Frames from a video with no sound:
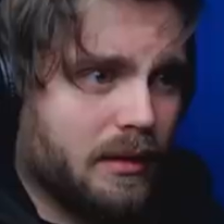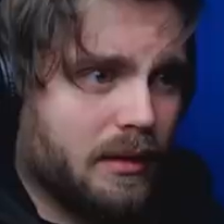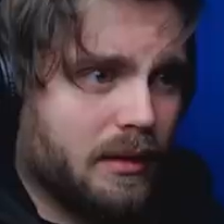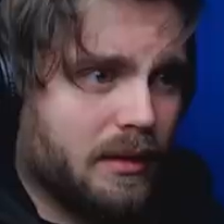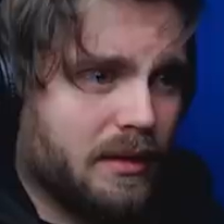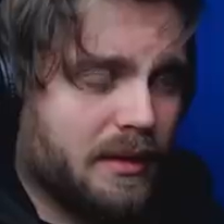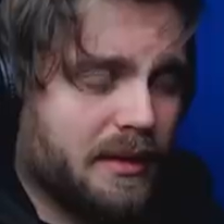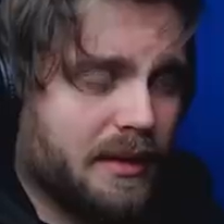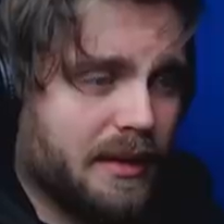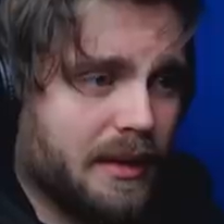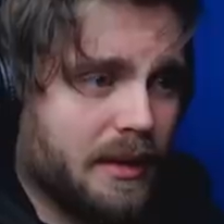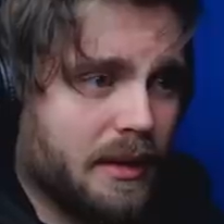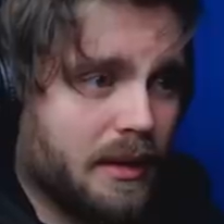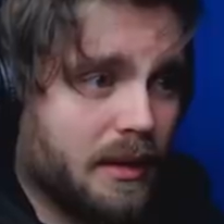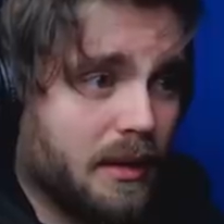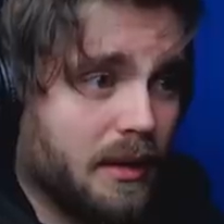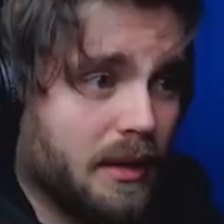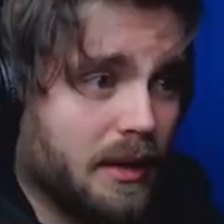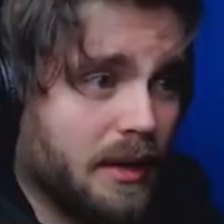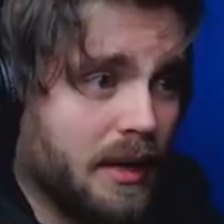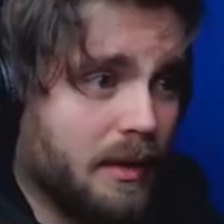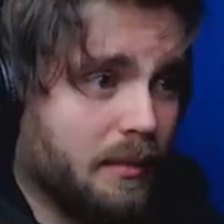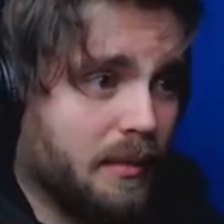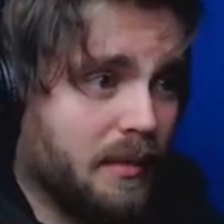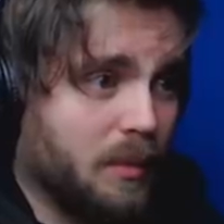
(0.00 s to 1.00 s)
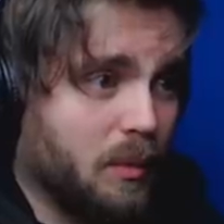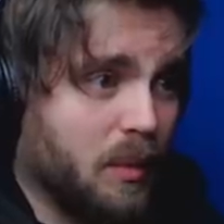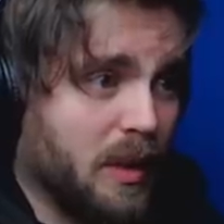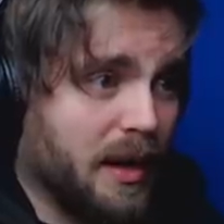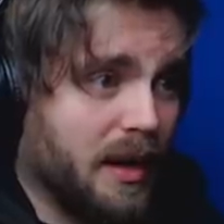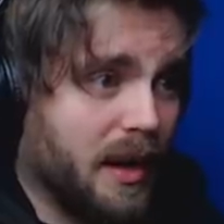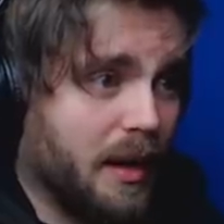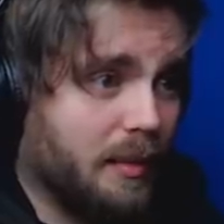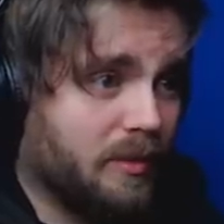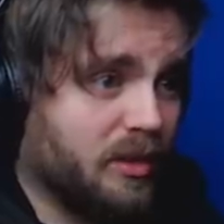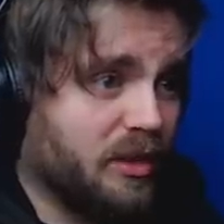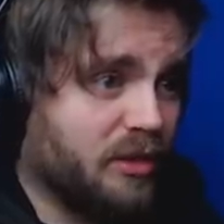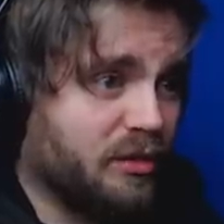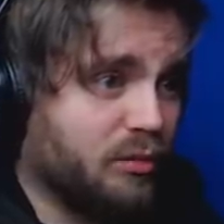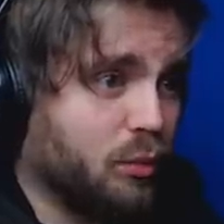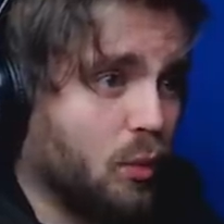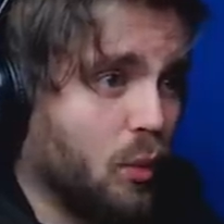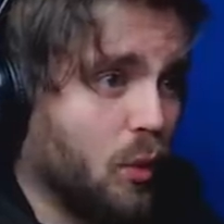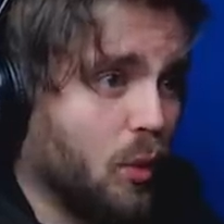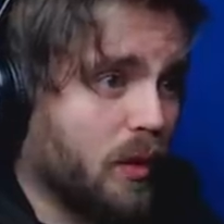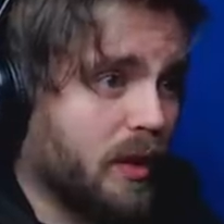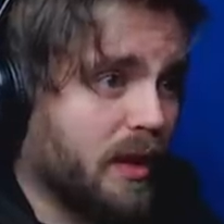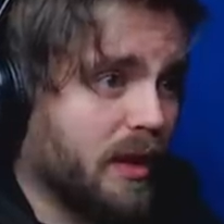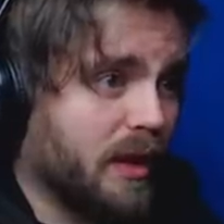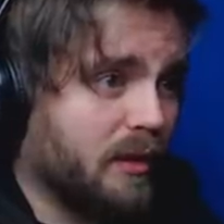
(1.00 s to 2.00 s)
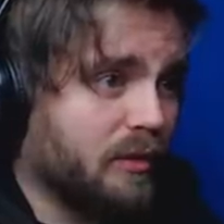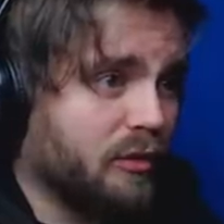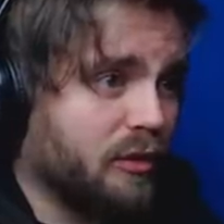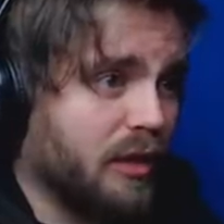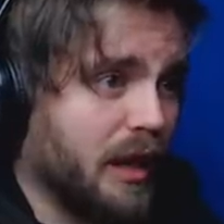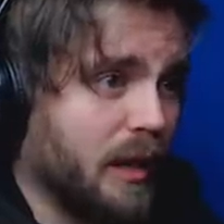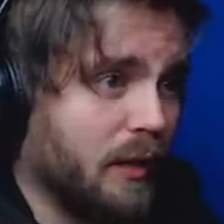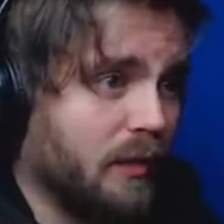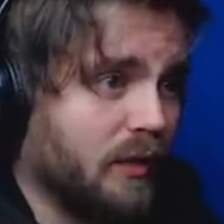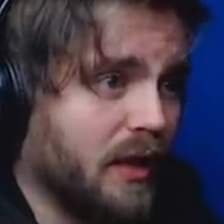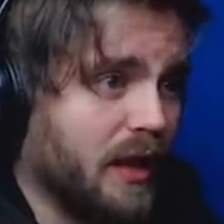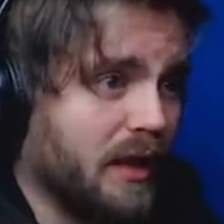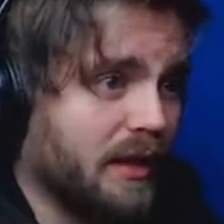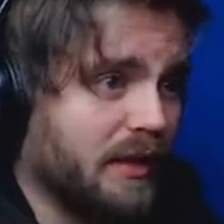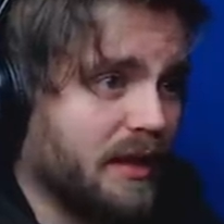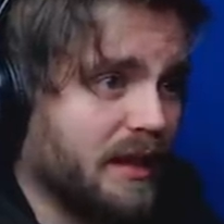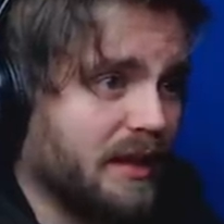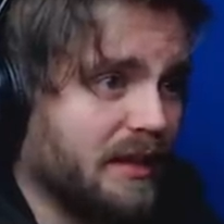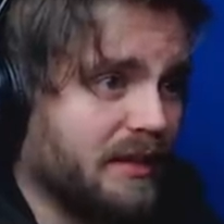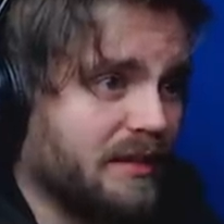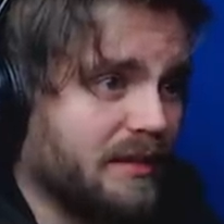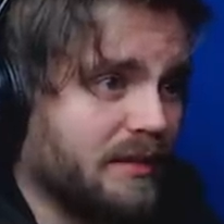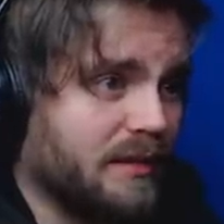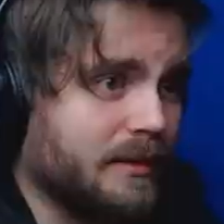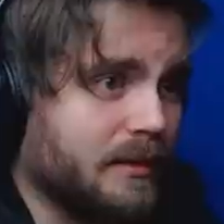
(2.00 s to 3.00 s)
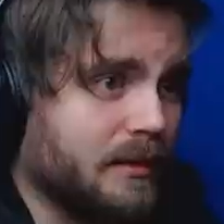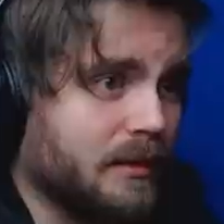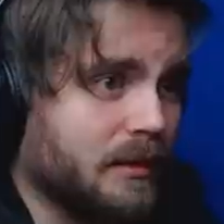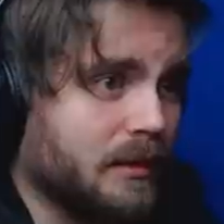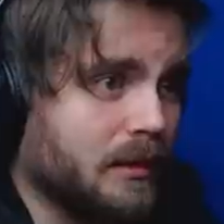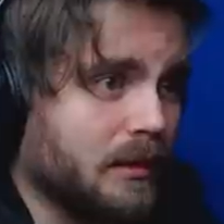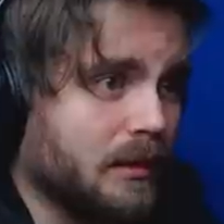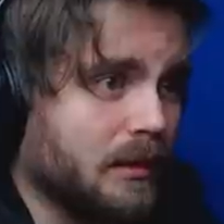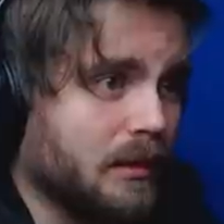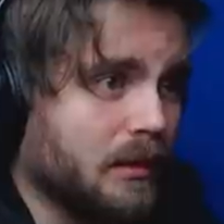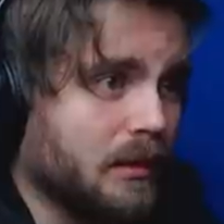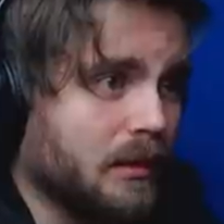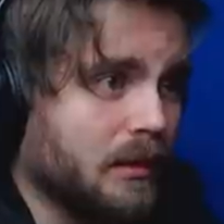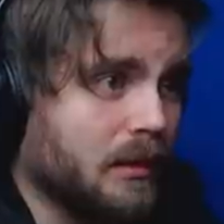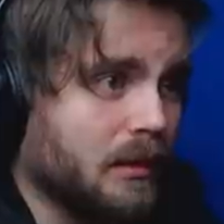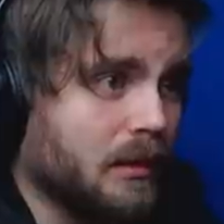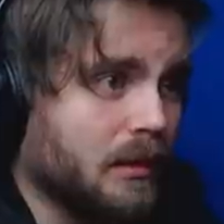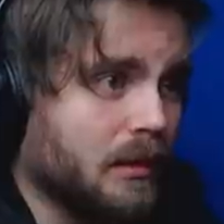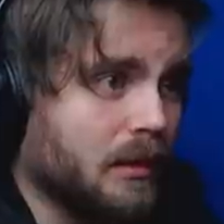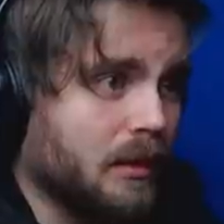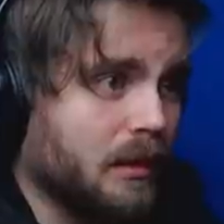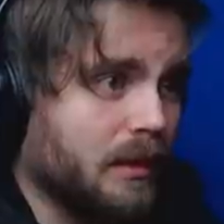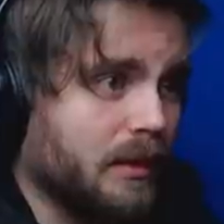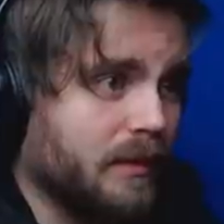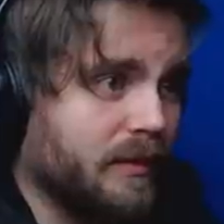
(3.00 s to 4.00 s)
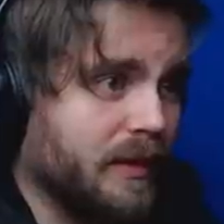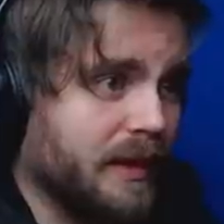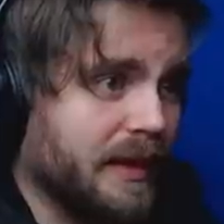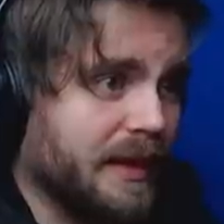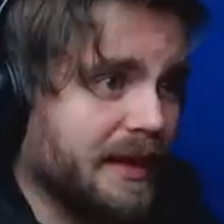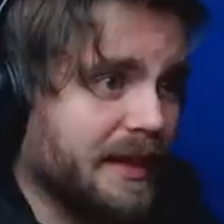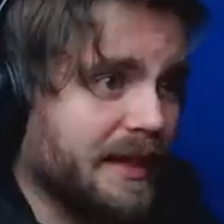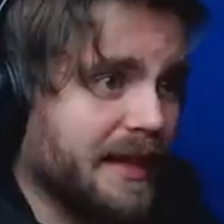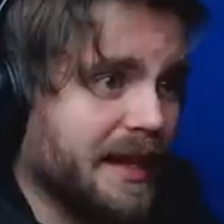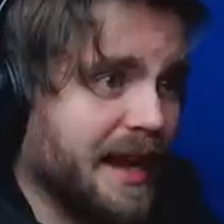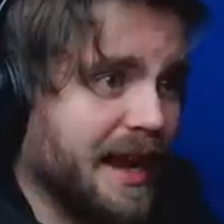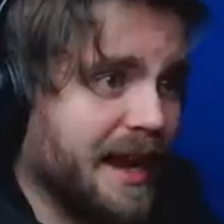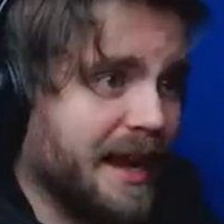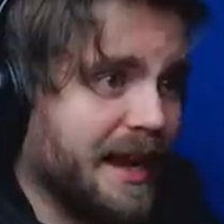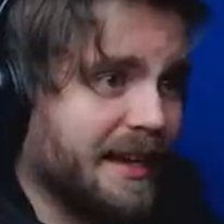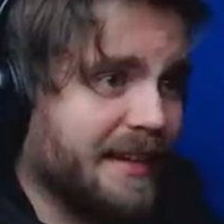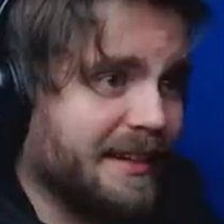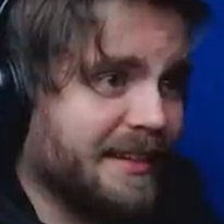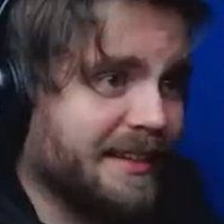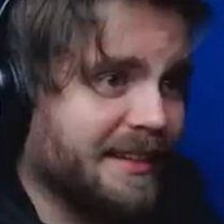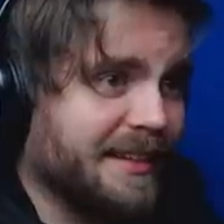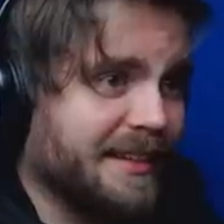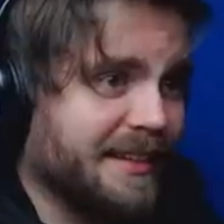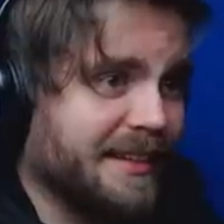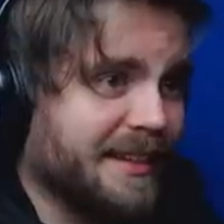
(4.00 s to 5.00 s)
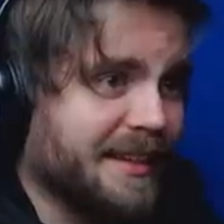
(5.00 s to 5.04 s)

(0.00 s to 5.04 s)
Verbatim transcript: Can it, can it hear me when I'm just walking around like this? Think he can.